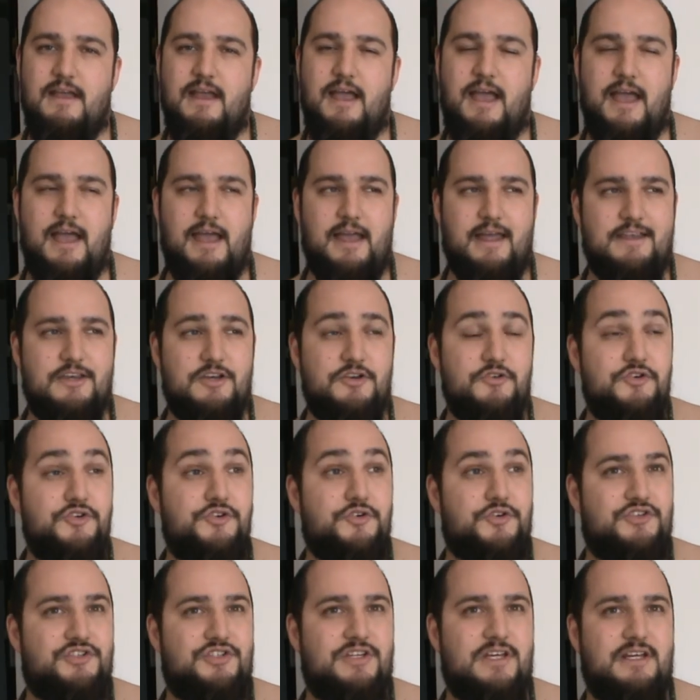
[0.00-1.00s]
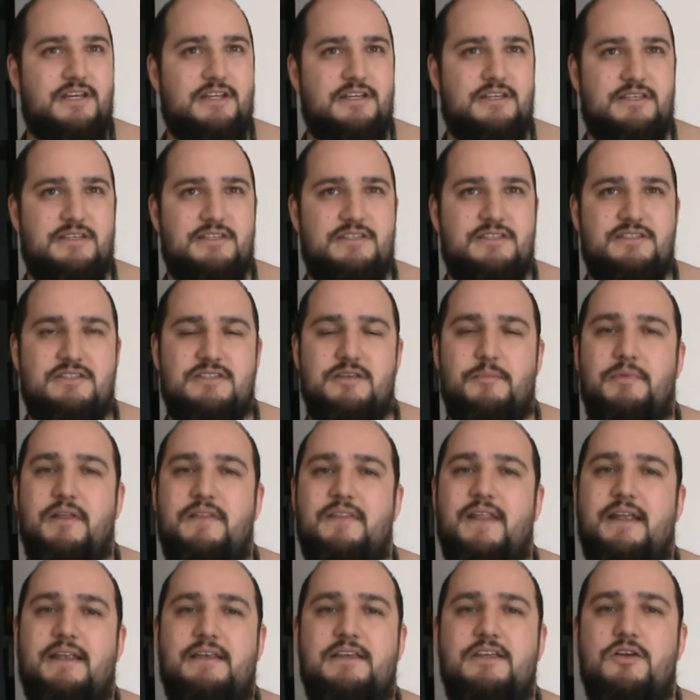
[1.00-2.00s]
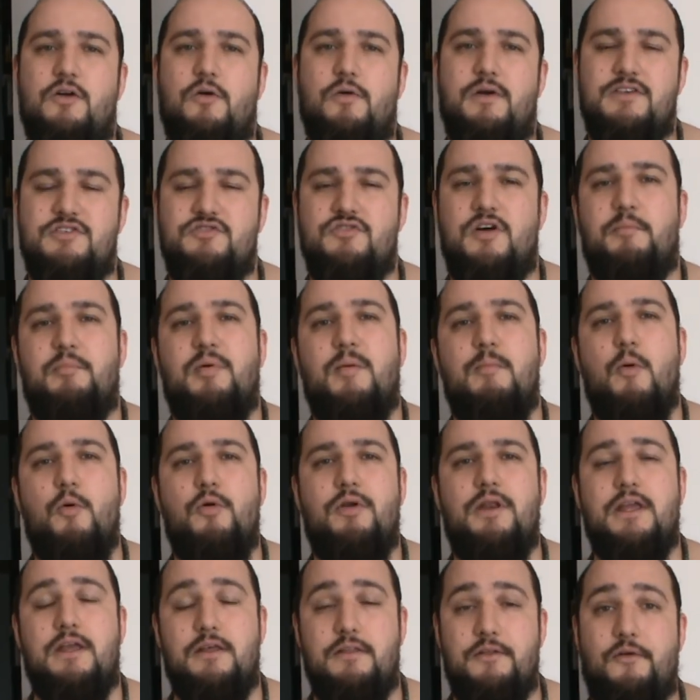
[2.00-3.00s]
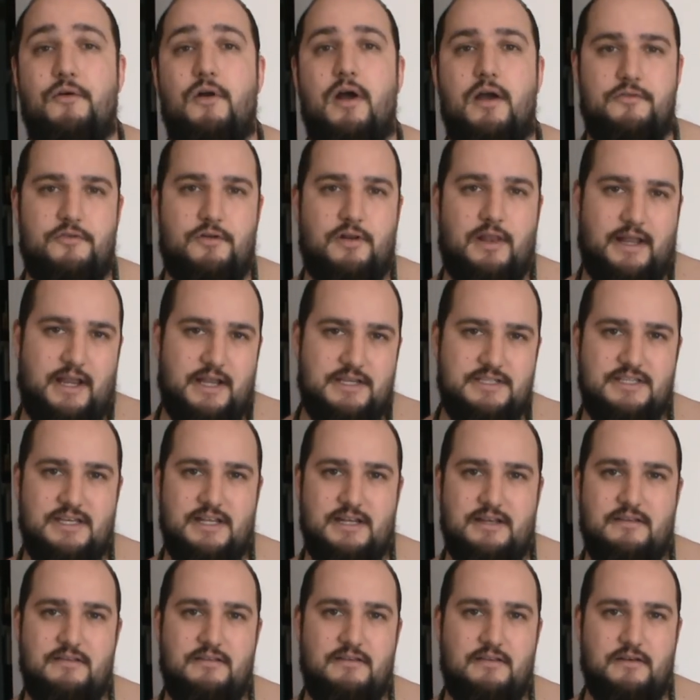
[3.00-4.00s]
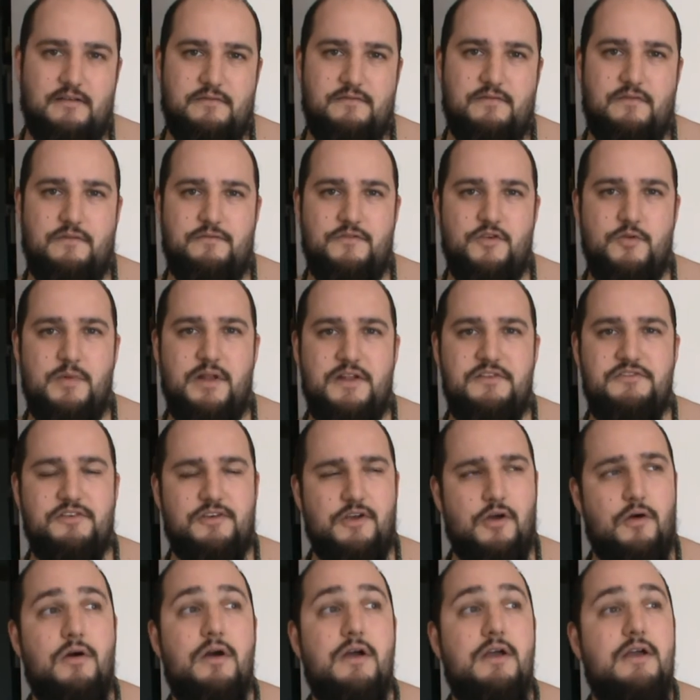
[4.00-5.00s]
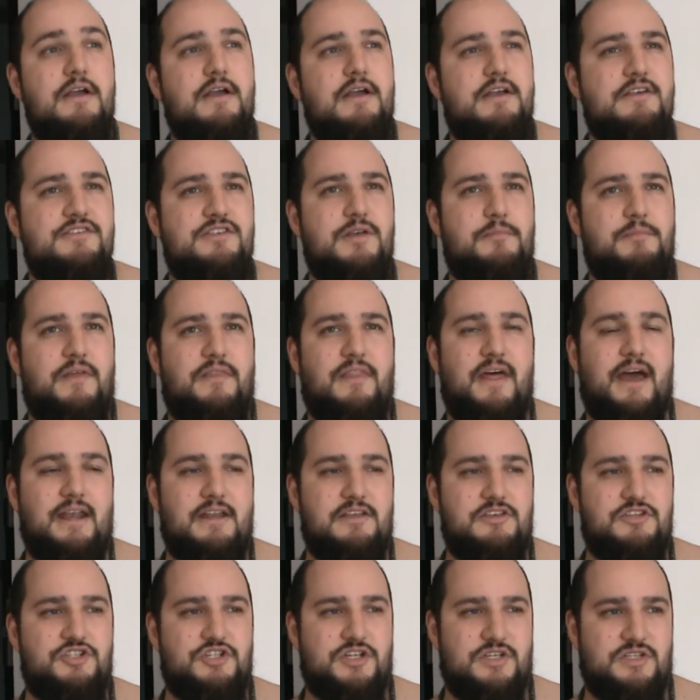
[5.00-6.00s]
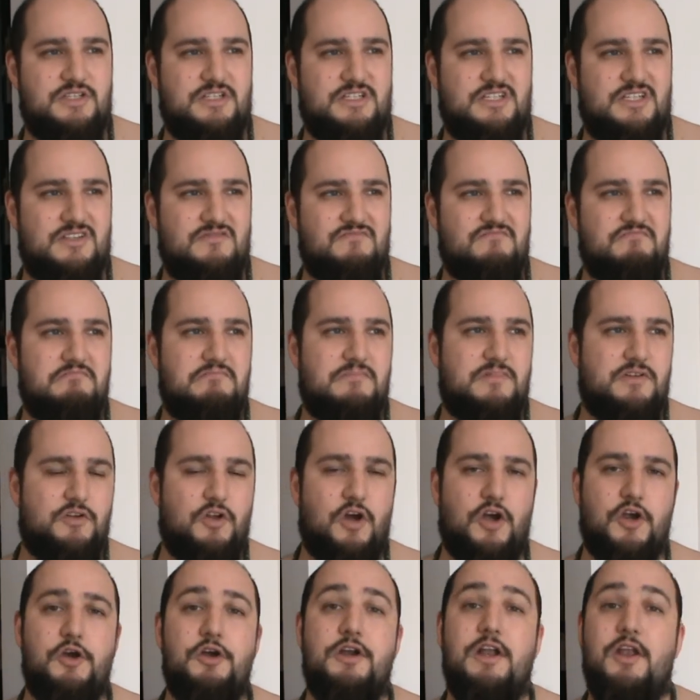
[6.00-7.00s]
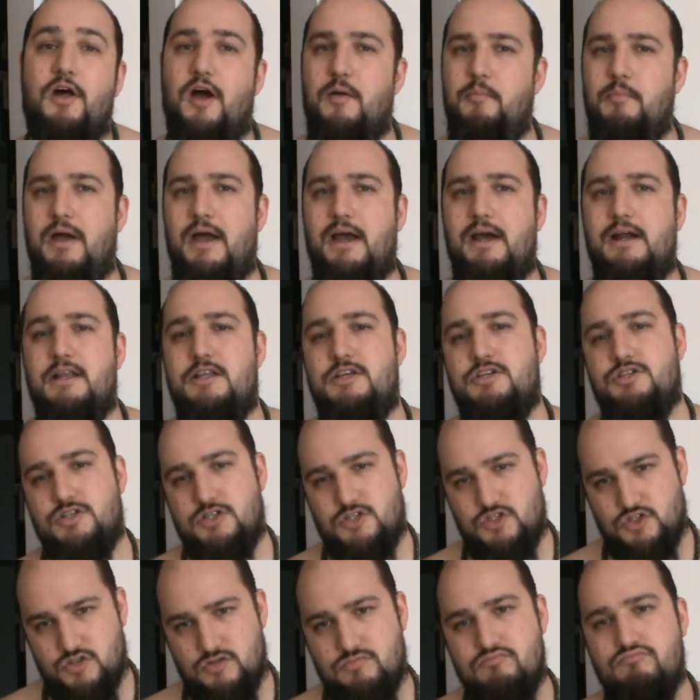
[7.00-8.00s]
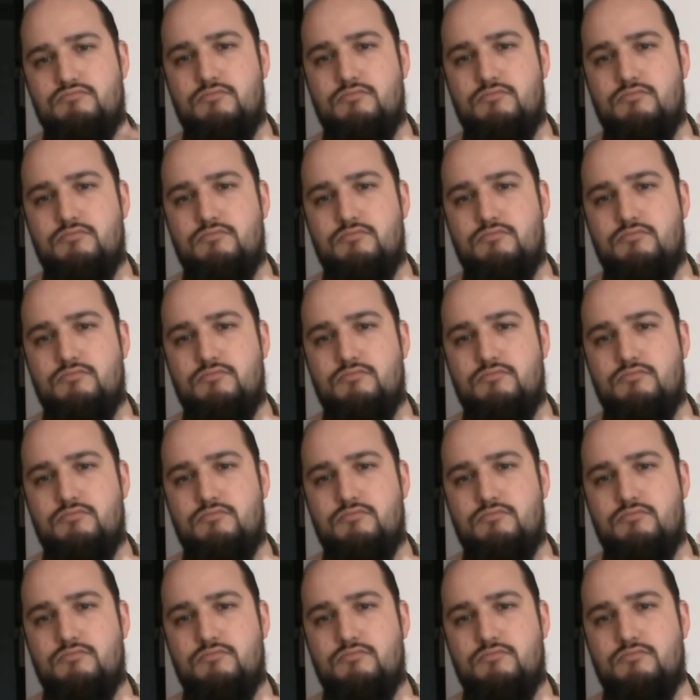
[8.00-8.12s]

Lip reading: And neutral state is something that, is not promoting either, like I said a few minutes ago. Something that is just not good and not bad, and it's just,